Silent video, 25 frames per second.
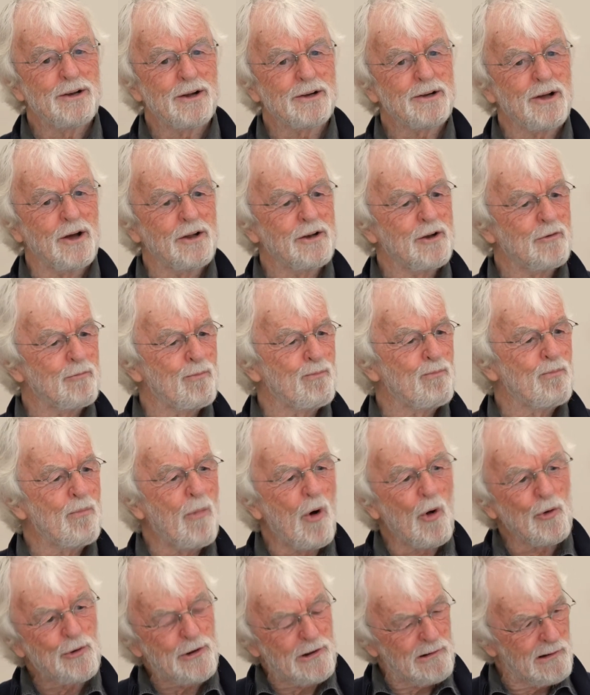a kind of
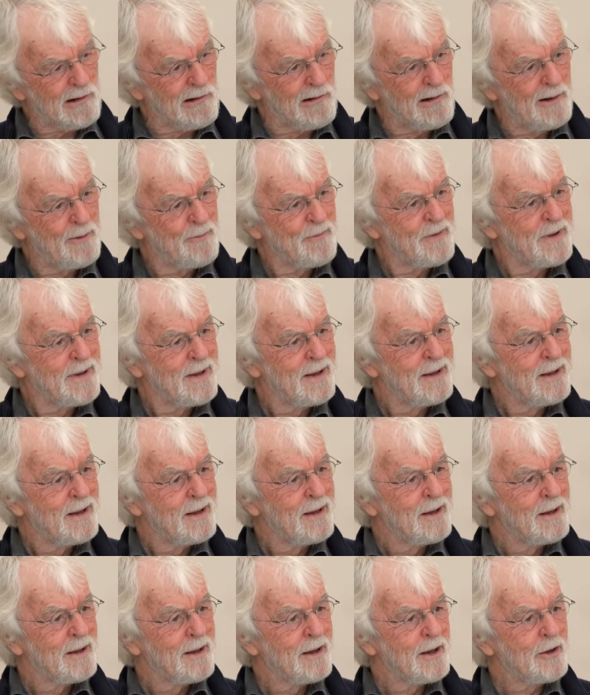model,
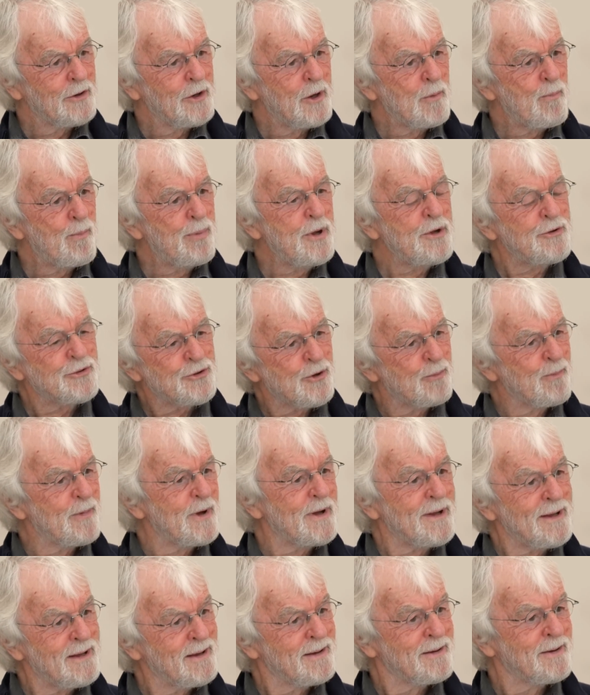an
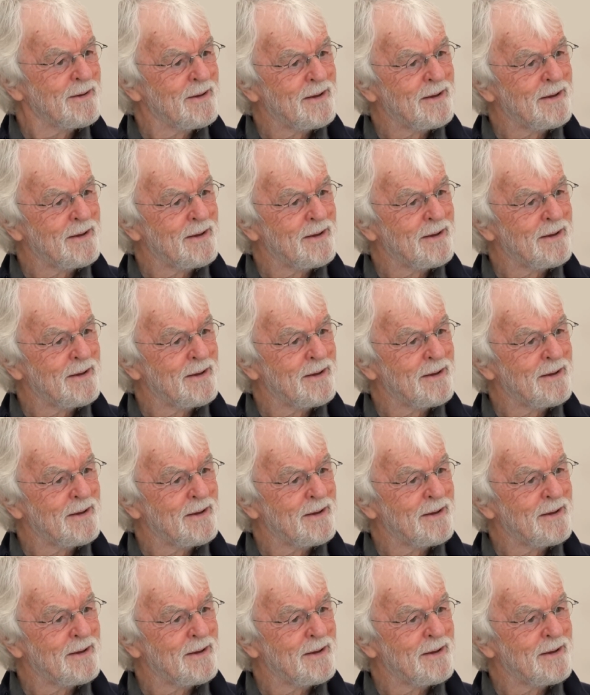epitome,